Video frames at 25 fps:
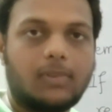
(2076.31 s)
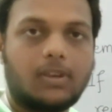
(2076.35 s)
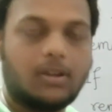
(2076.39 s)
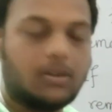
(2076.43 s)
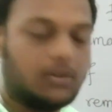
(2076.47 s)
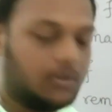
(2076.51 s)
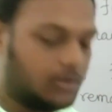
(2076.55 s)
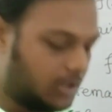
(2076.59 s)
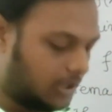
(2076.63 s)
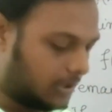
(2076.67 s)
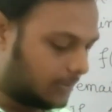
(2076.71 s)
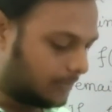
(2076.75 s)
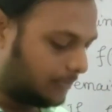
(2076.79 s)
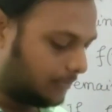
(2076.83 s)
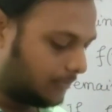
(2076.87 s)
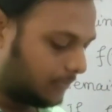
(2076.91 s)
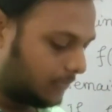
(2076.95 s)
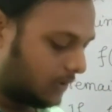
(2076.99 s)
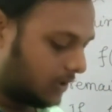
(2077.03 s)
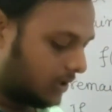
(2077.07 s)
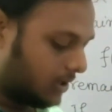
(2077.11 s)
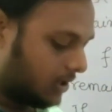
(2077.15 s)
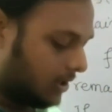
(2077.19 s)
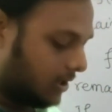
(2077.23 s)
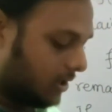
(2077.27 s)
Okay.
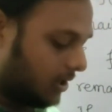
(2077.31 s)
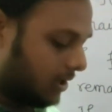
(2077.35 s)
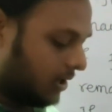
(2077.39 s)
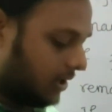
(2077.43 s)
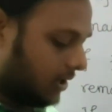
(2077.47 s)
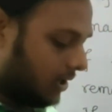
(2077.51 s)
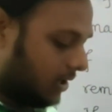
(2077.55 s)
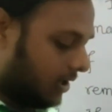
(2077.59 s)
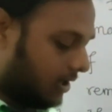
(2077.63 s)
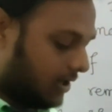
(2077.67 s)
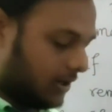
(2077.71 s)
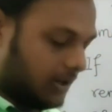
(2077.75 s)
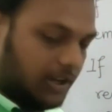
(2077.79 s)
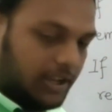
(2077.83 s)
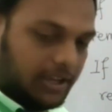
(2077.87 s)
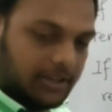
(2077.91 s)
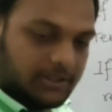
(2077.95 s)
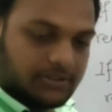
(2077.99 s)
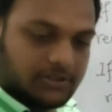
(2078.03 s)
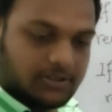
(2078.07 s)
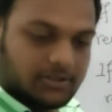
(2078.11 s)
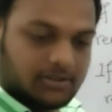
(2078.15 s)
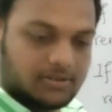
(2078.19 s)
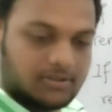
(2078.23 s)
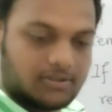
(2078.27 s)

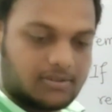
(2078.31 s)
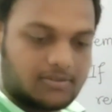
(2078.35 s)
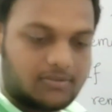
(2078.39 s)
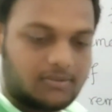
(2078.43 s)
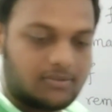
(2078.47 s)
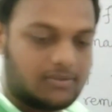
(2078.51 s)
Next,